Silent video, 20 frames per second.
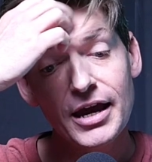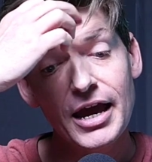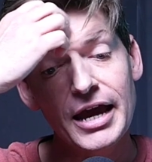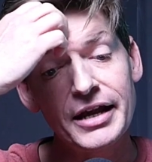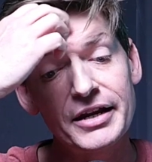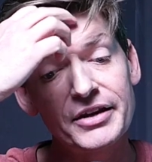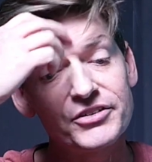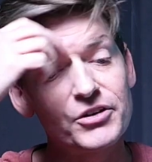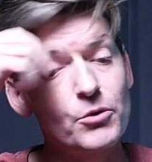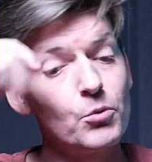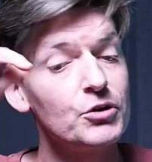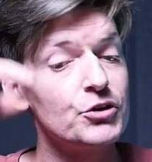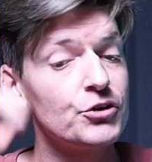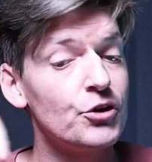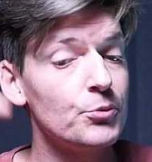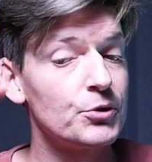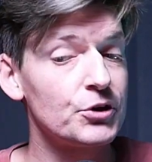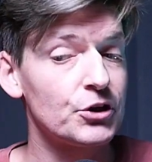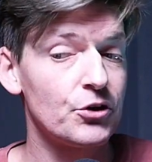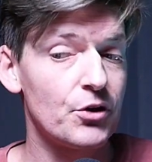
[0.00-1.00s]
And he said, Well, you
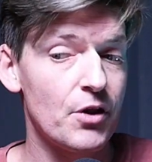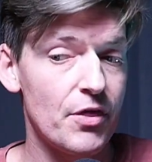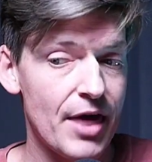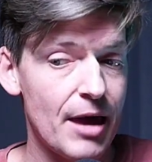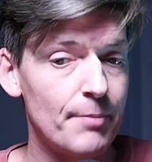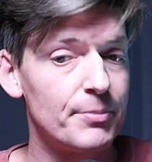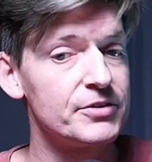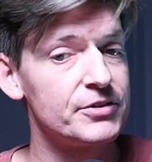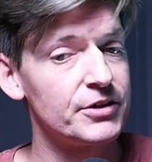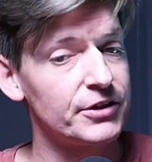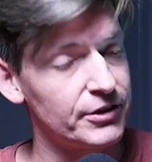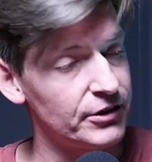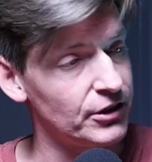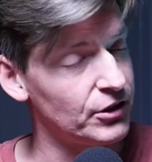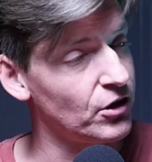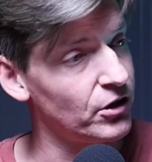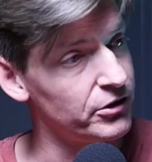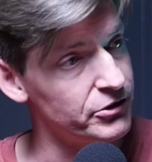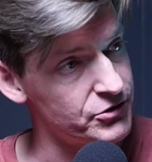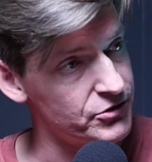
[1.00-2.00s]
don't want to go to that particular
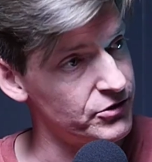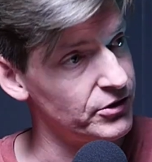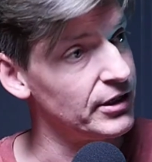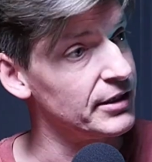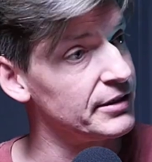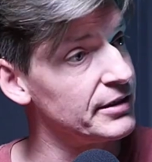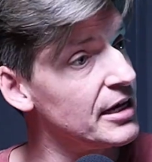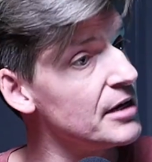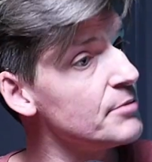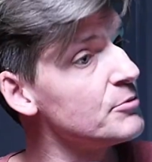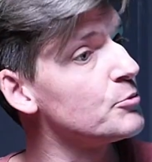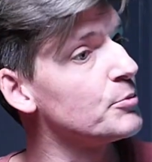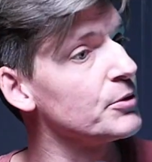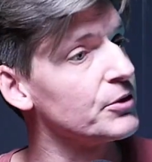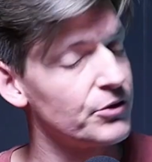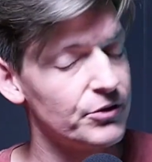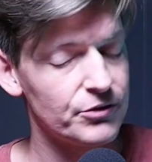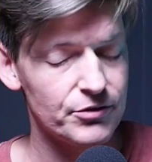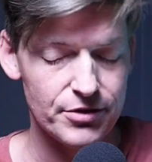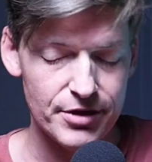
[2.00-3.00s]
college that I named
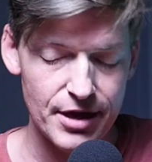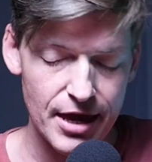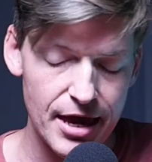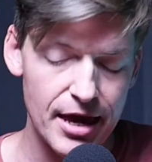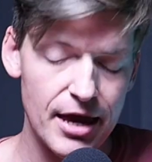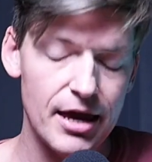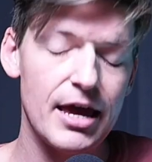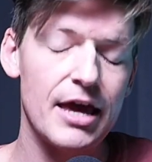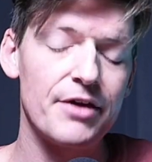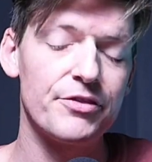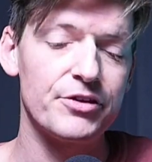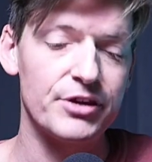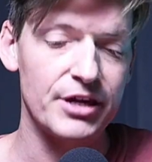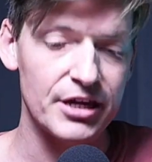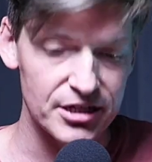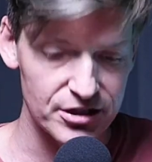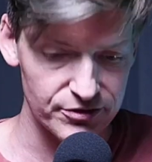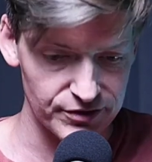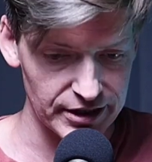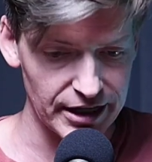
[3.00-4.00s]
because there at the
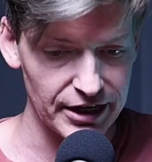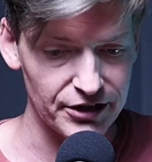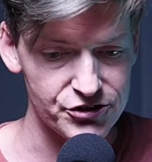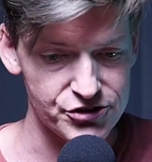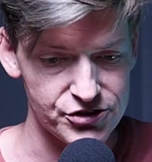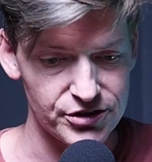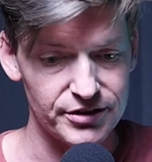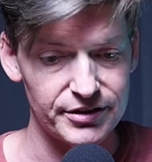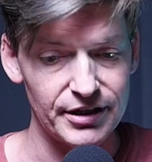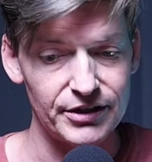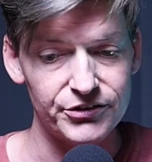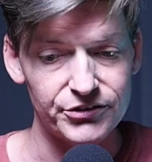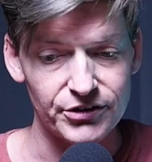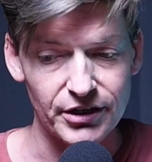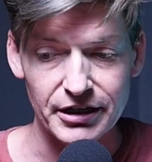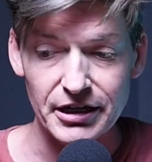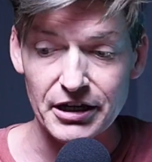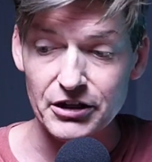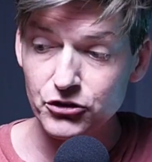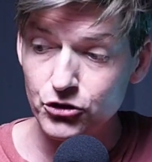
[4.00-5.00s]
end of a lecture, they
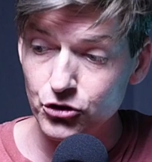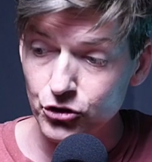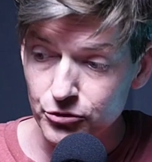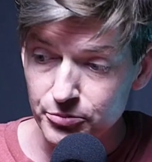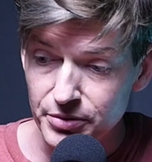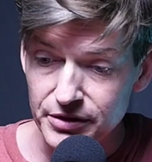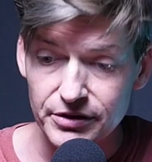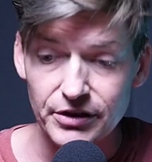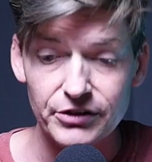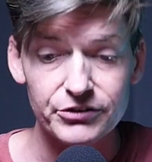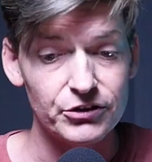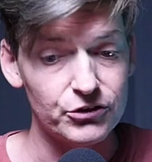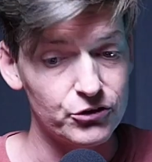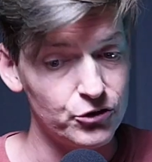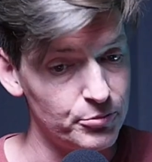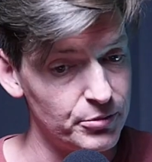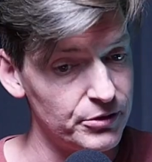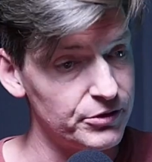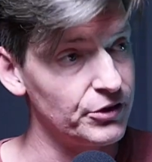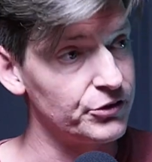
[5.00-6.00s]
say, It could be this, it
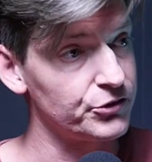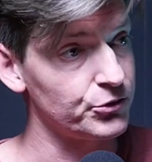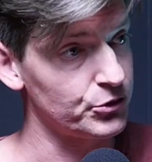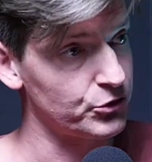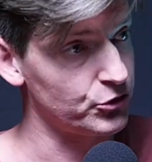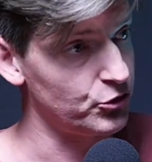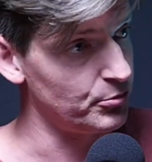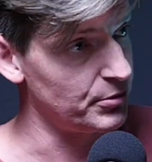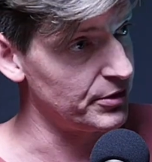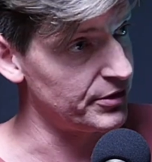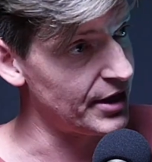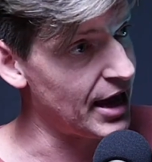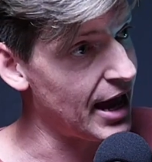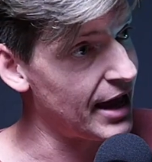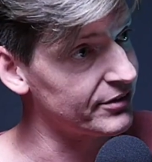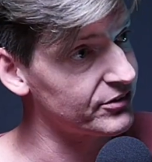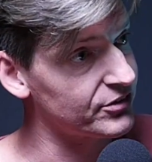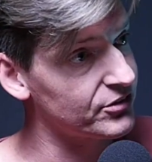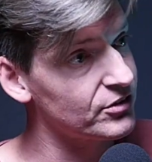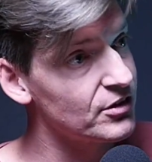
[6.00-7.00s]
could be this, or it could be
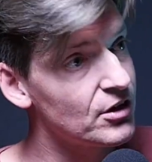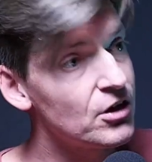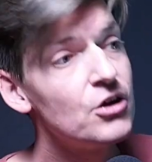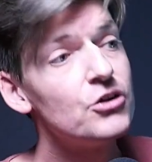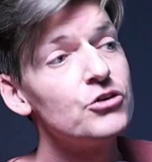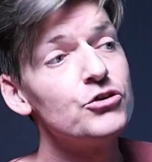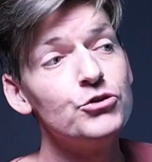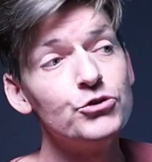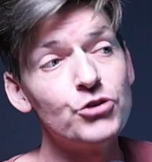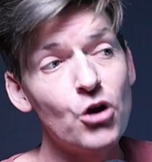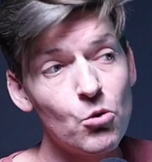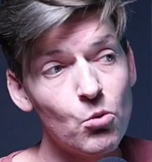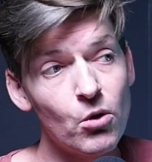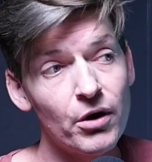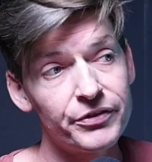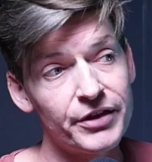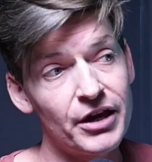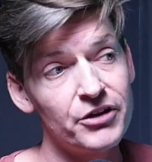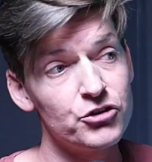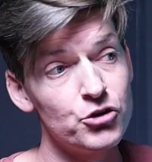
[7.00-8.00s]
that. Yeah. You don't
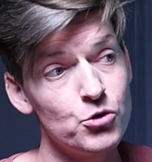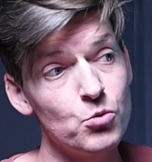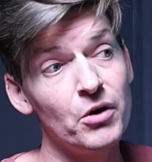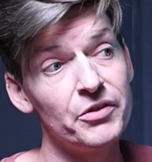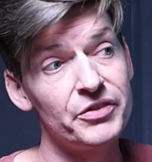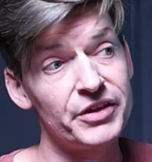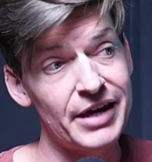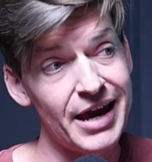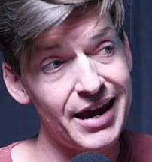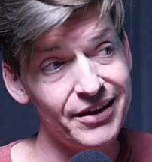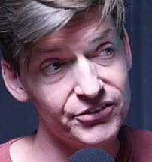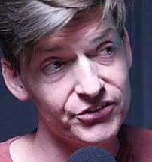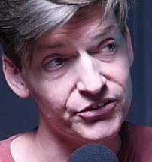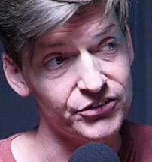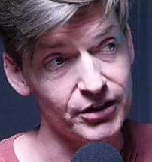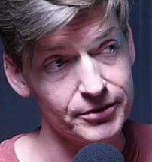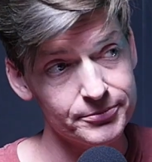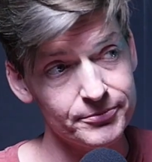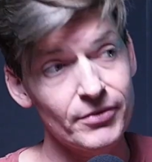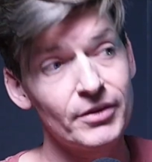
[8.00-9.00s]
want that, you want the
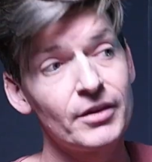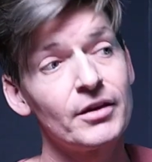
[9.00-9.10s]
answer.